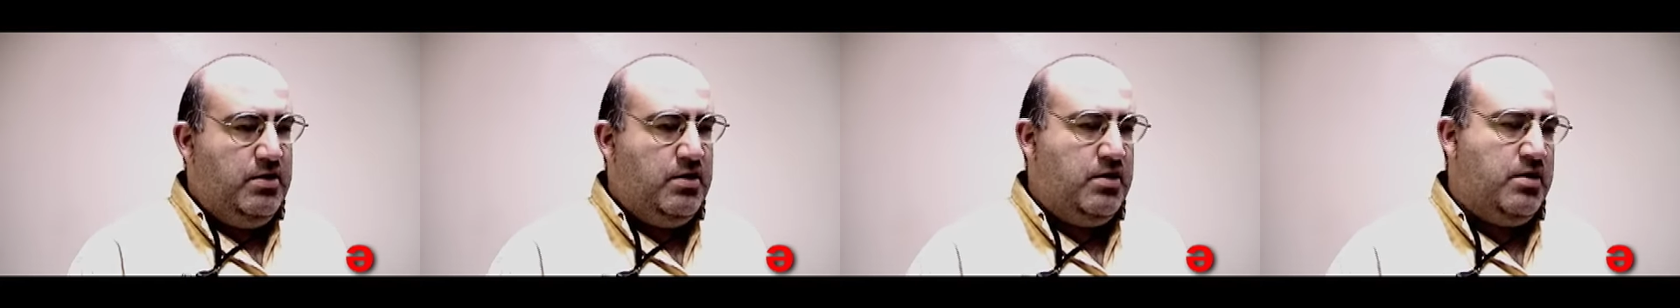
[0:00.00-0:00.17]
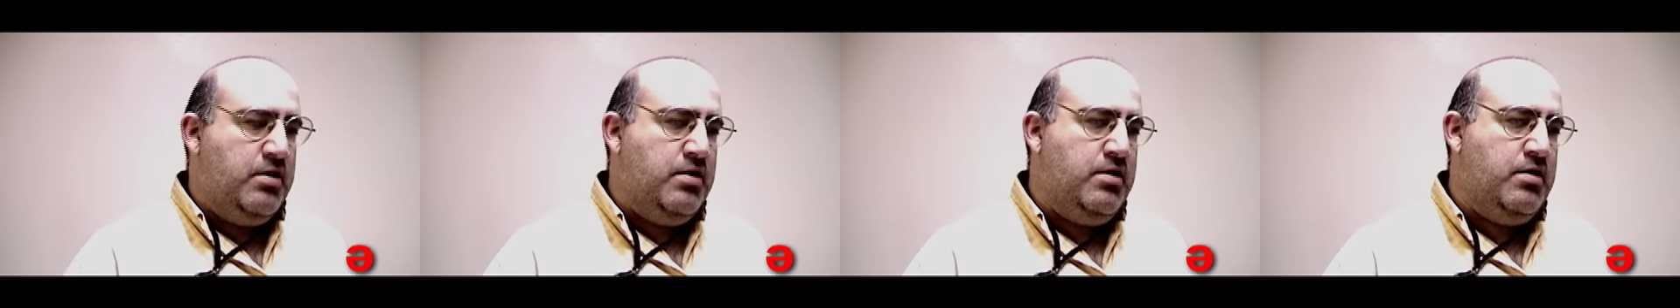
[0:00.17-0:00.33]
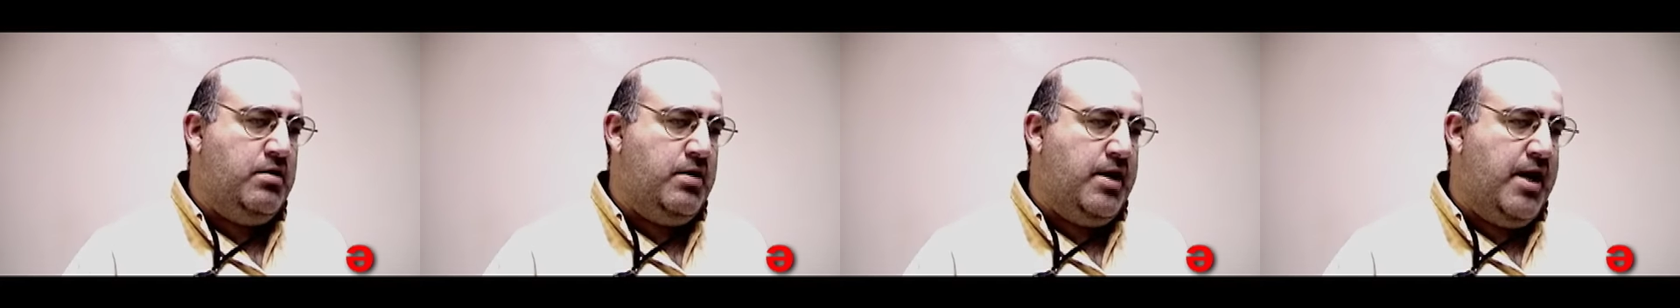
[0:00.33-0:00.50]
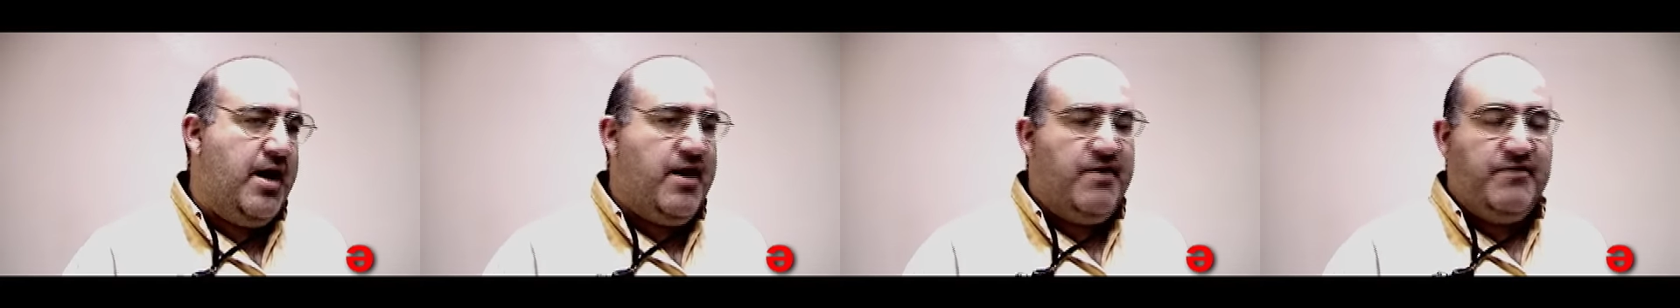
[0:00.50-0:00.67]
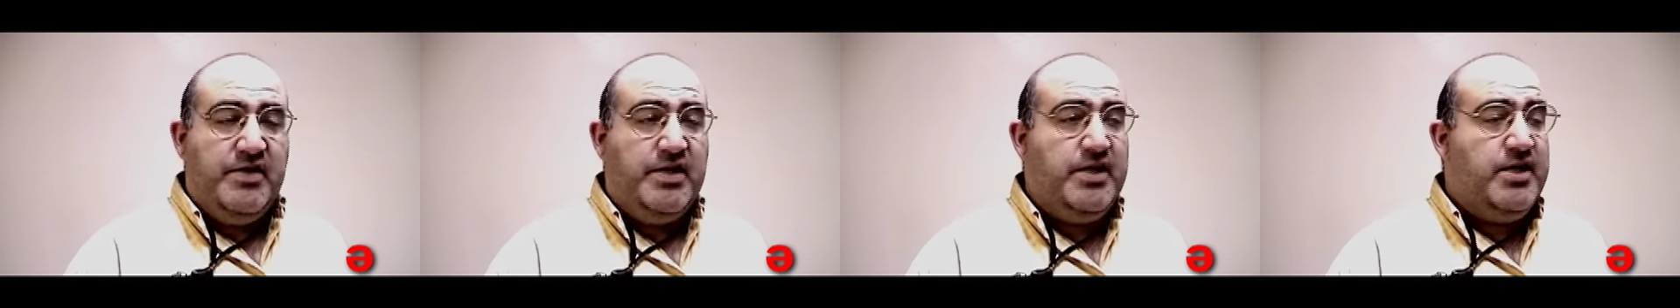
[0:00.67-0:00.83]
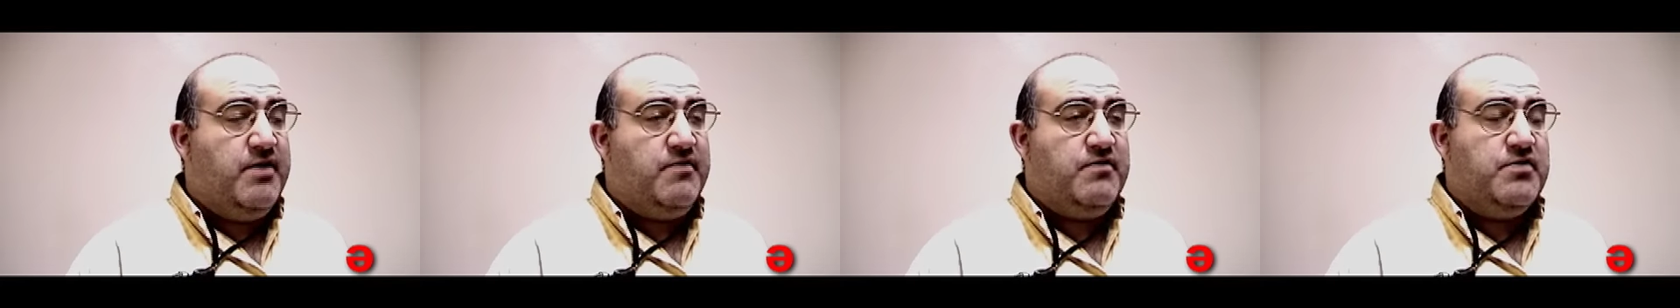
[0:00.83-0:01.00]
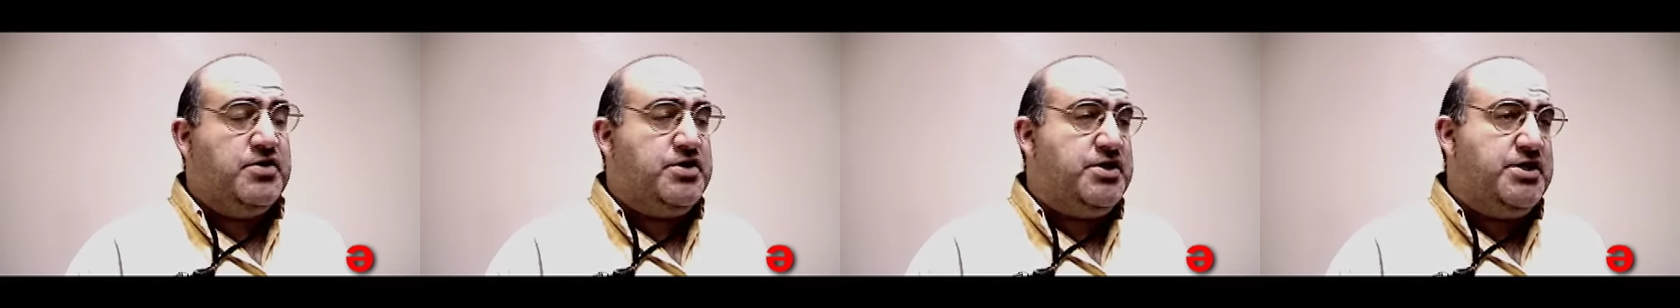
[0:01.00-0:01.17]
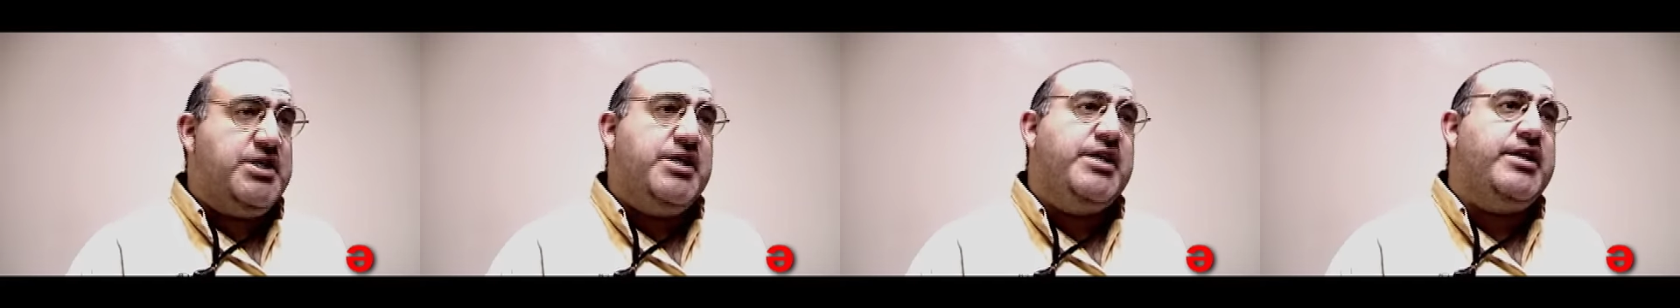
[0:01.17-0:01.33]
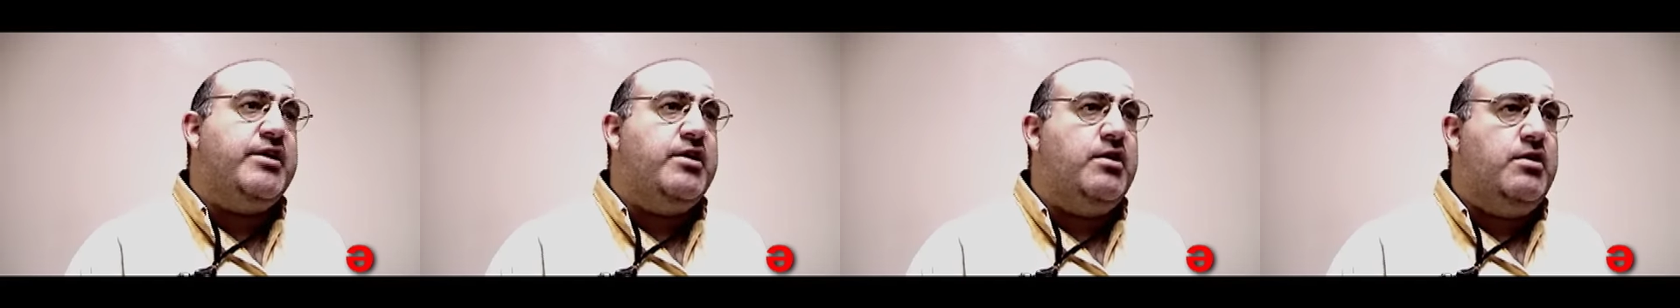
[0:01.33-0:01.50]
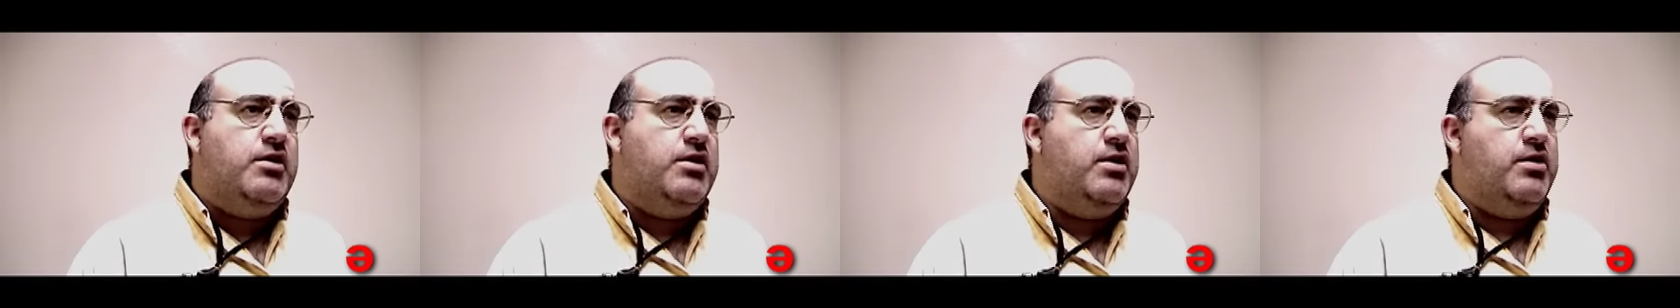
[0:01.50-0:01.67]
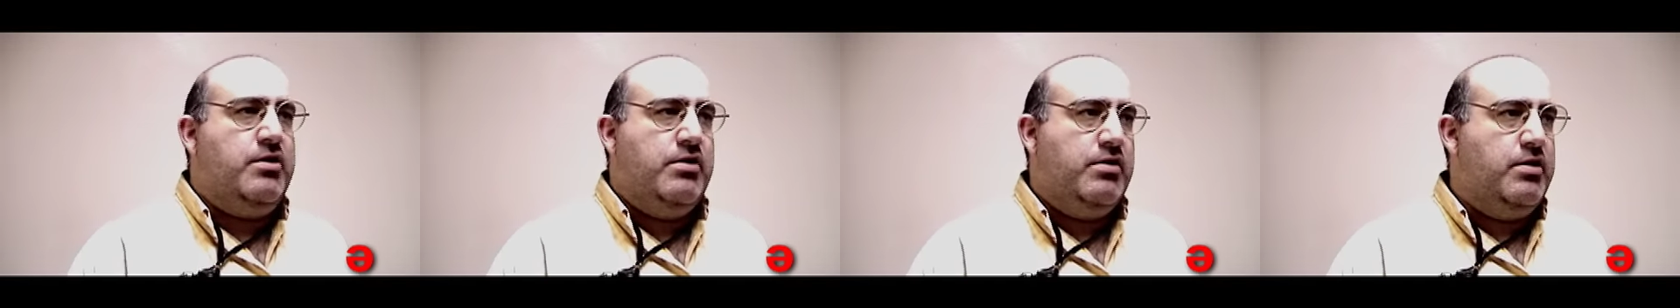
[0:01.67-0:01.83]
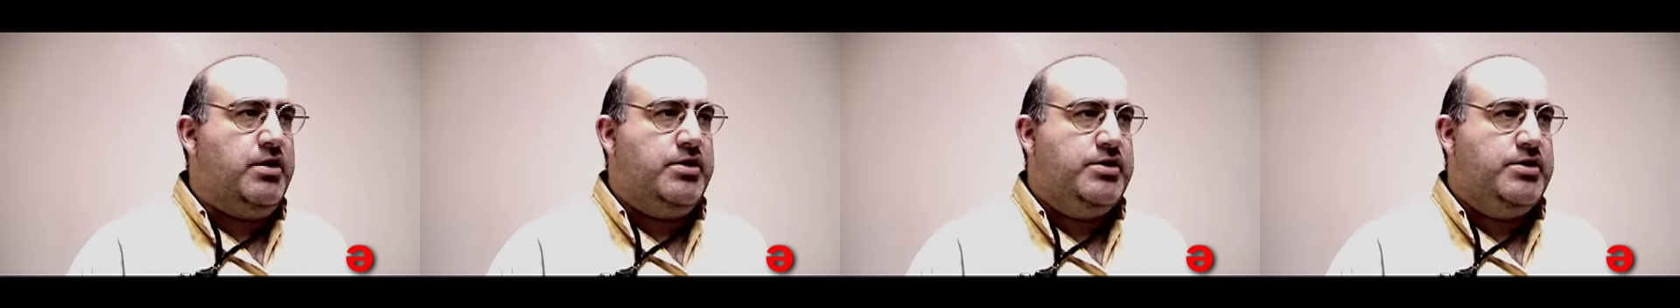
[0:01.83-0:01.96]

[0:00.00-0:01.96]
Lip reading: Having never seen it, you know,